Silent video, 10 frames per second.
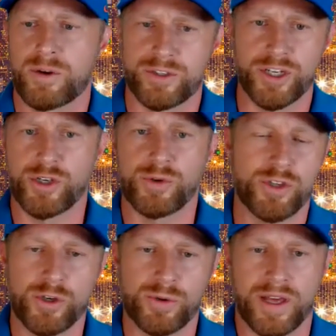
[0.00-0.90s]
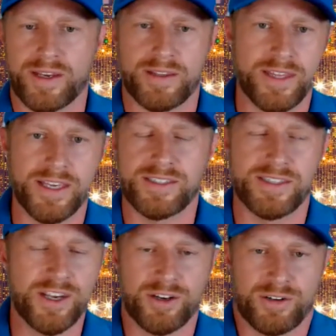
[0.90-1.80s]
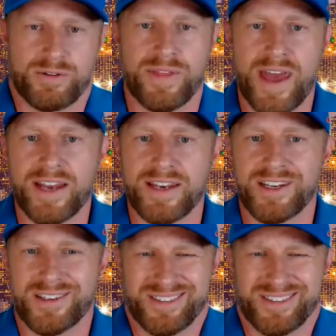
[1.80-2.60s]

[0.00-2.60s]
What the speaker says: did you do like this deal or that deal?"